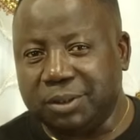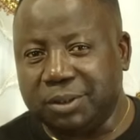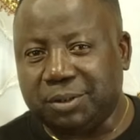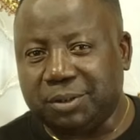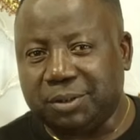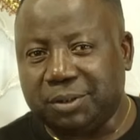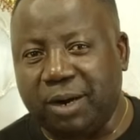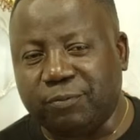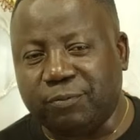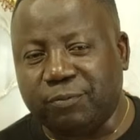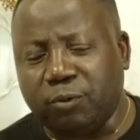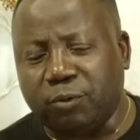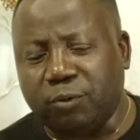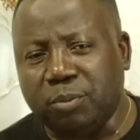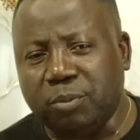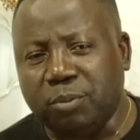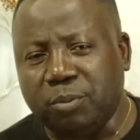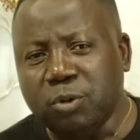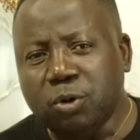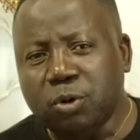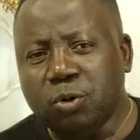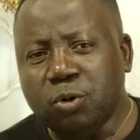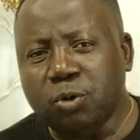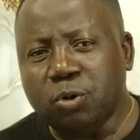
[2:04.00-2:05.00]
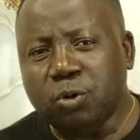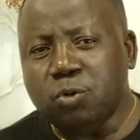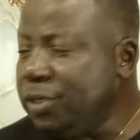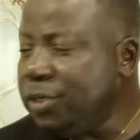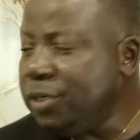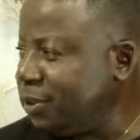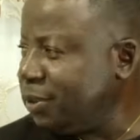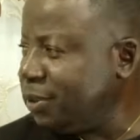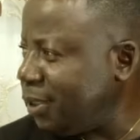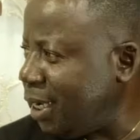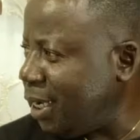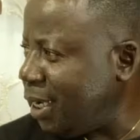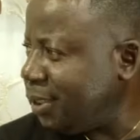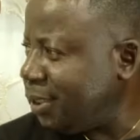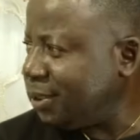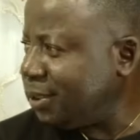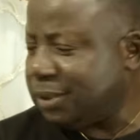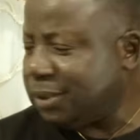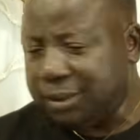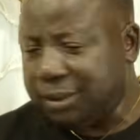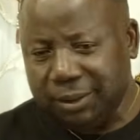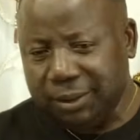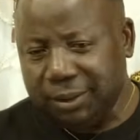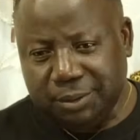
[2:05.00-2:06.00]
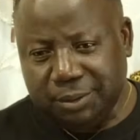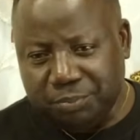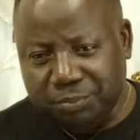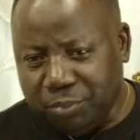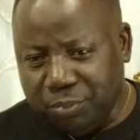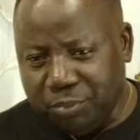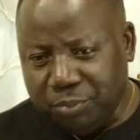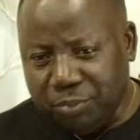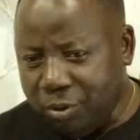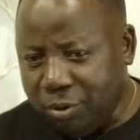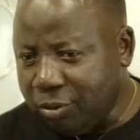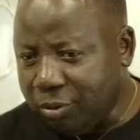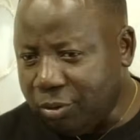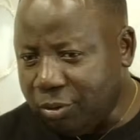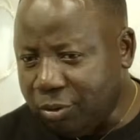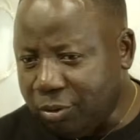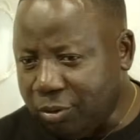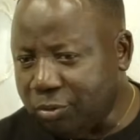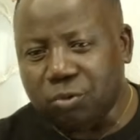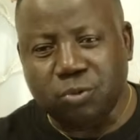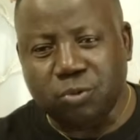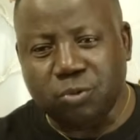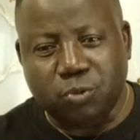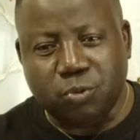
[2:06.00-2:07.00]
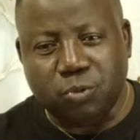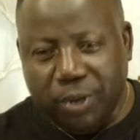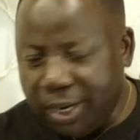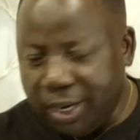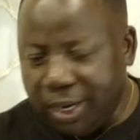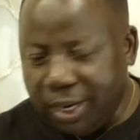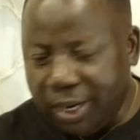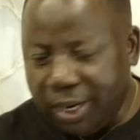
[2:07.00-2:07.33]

who is ST, born, who, where, etc.?